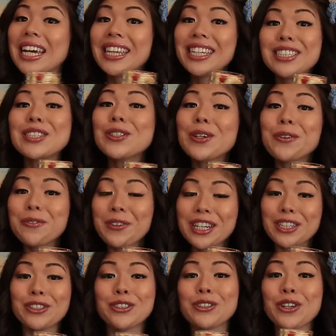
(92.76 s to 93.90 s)
And this is our
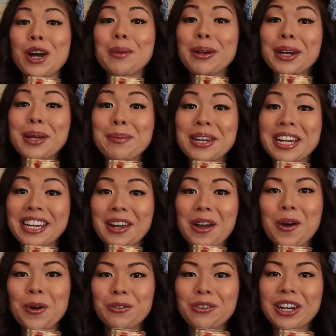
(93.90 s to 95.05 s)
finished strawberry and banana
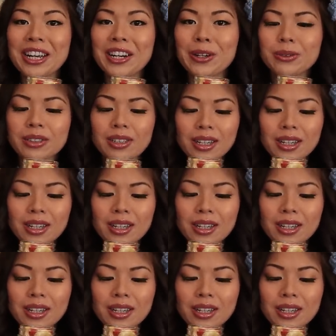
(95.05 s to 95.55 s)
overnight oats,